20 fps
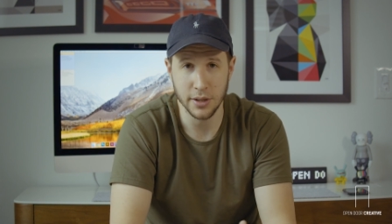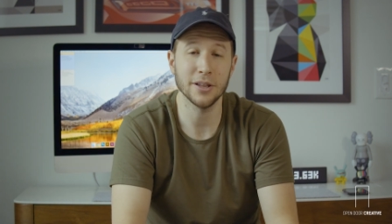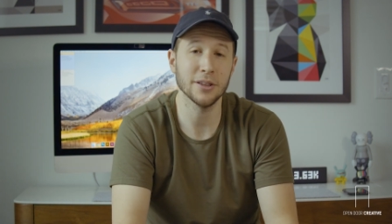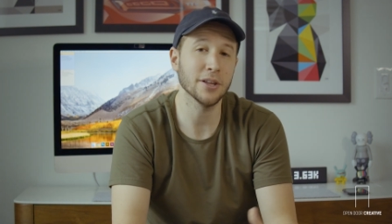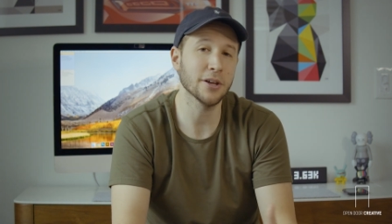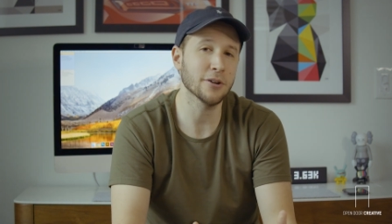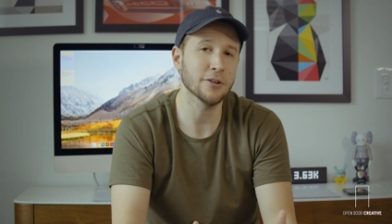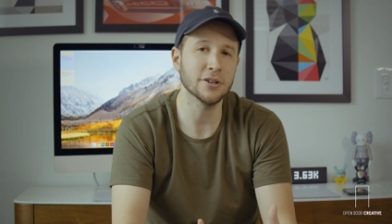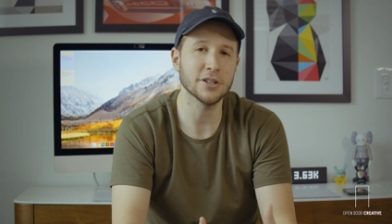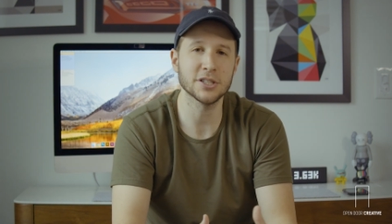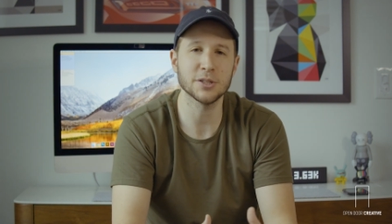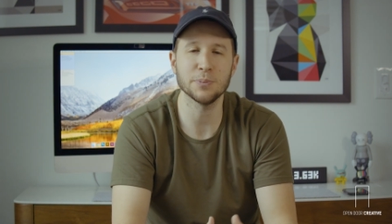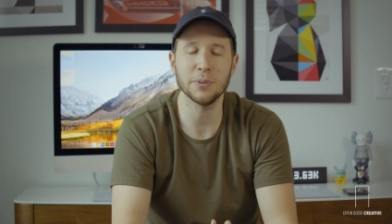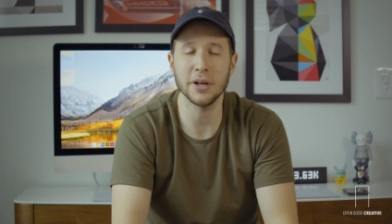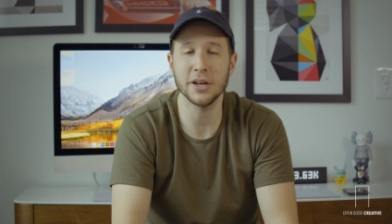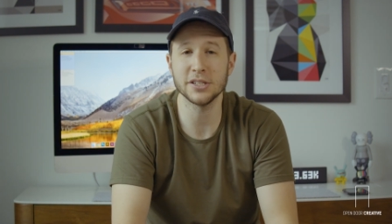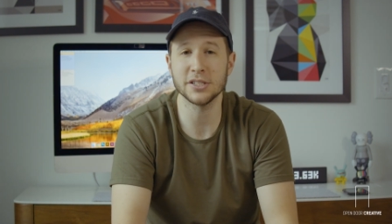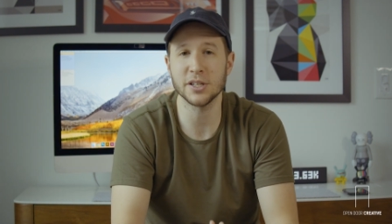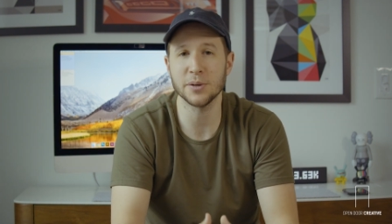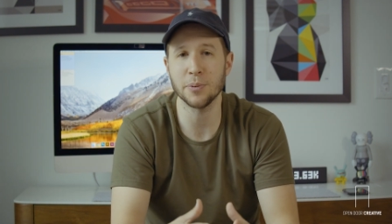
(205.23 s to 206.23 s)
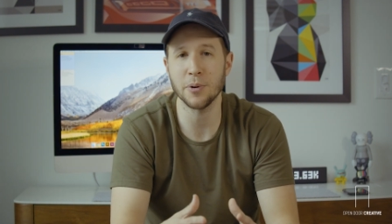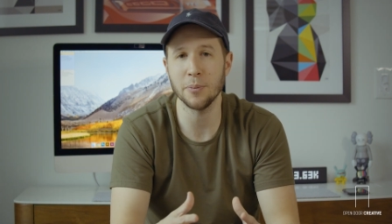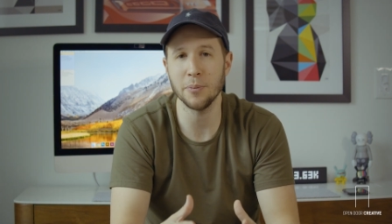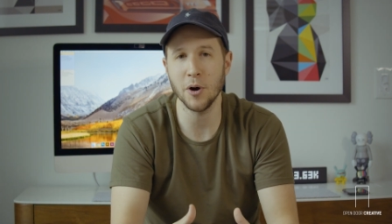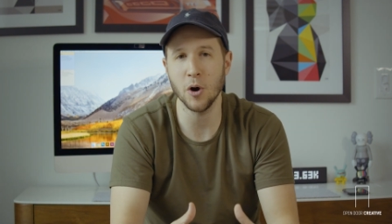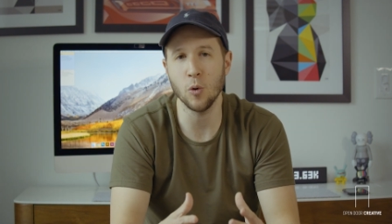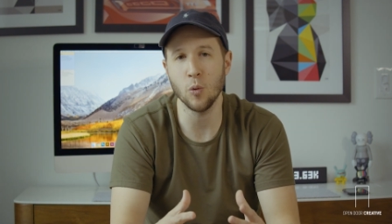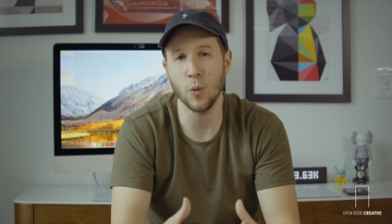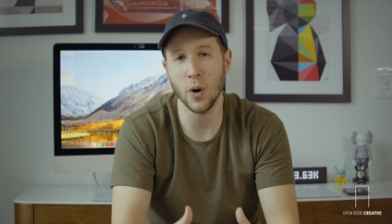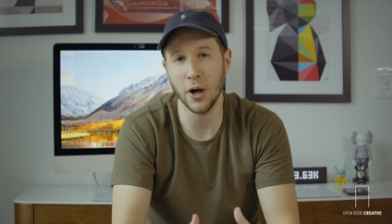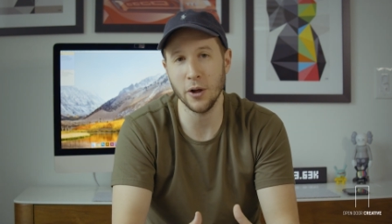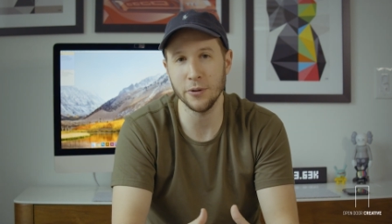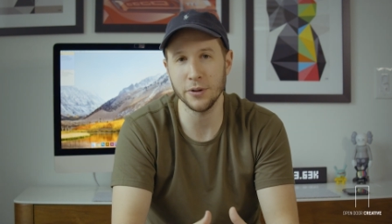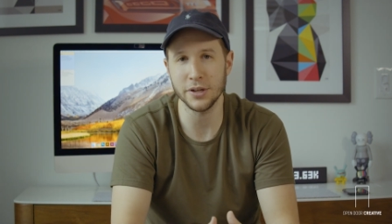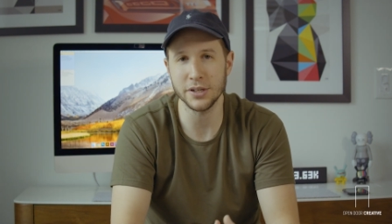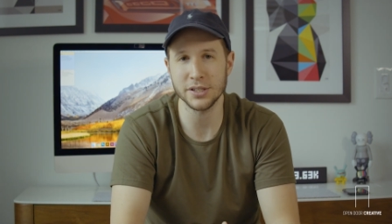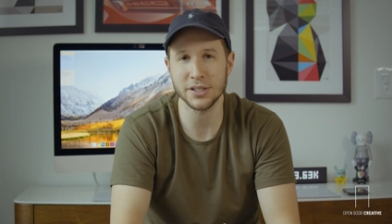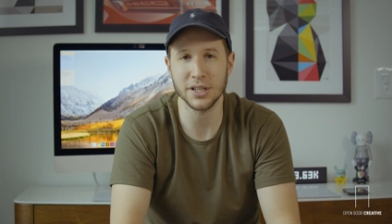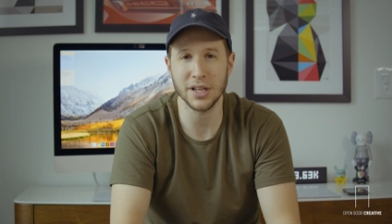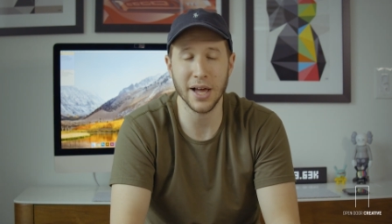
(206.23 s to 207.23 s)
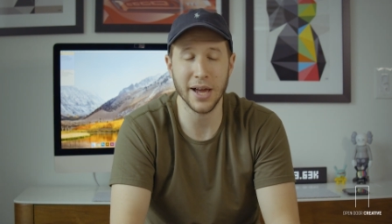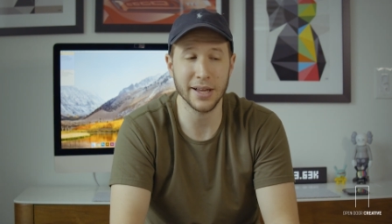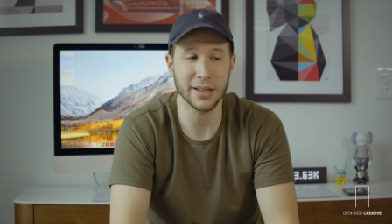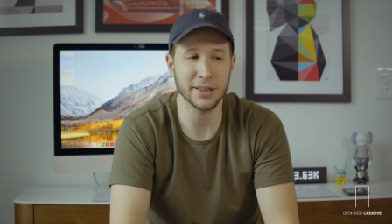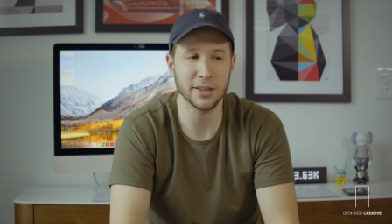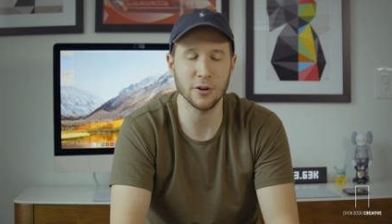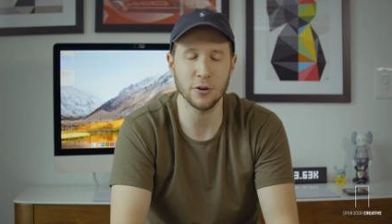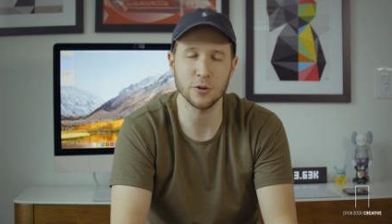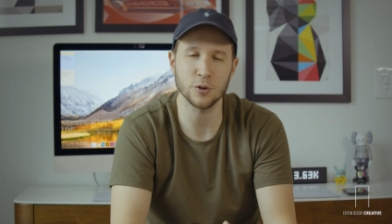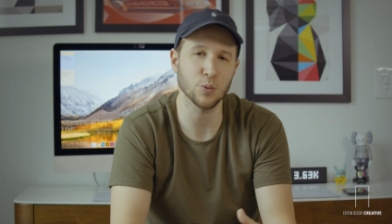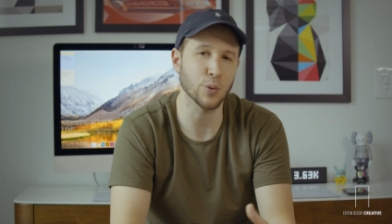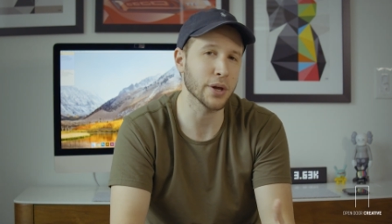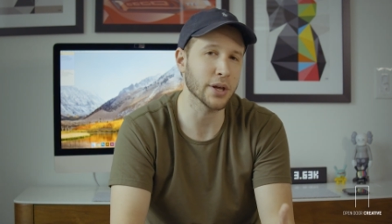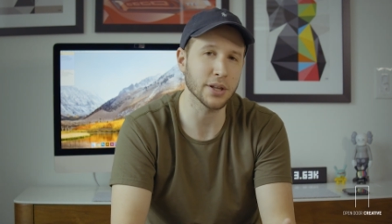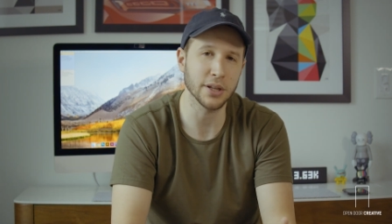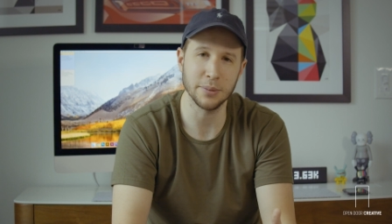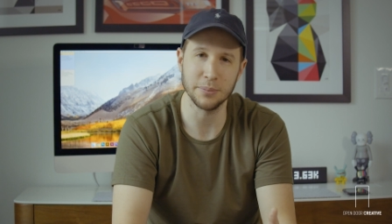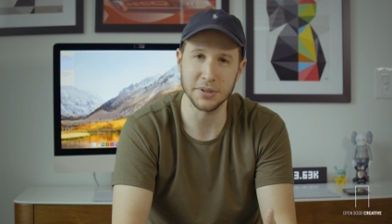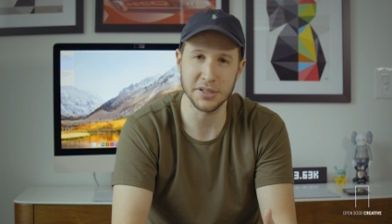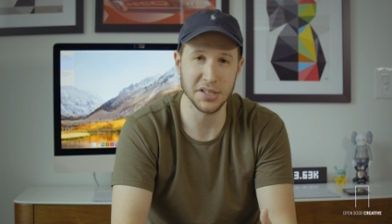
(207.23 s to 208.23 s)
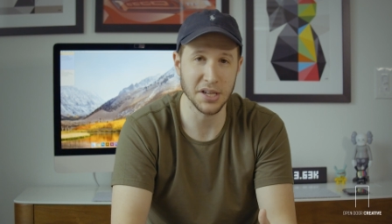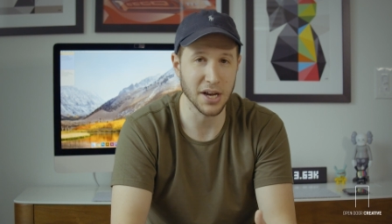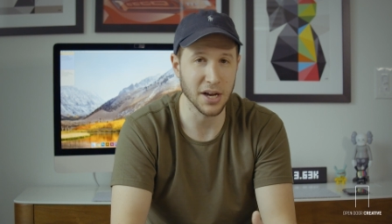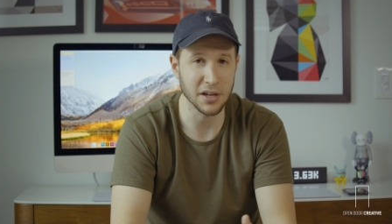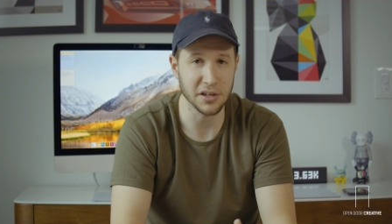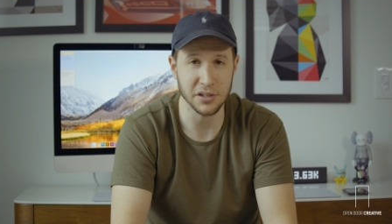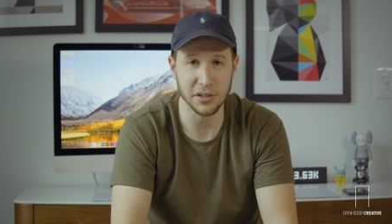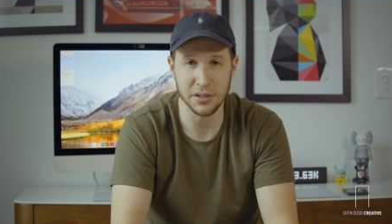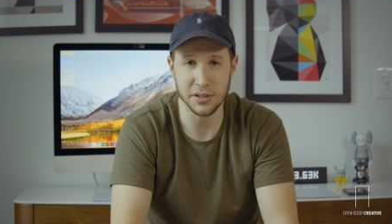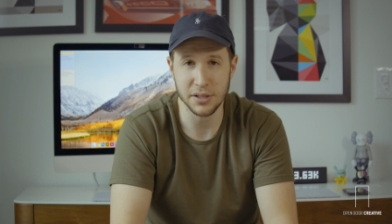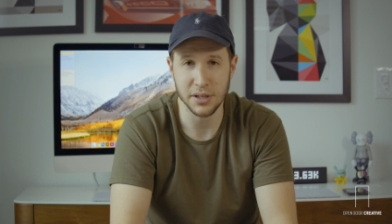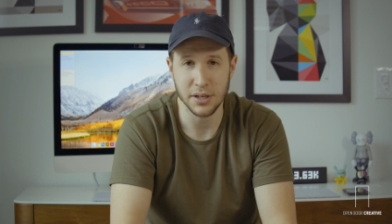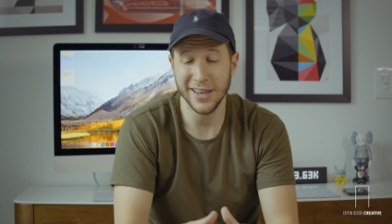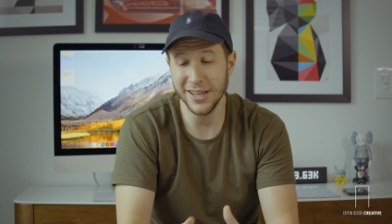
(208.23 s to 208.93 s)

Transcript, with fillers: and little displays to promote wellness like those weekly massages.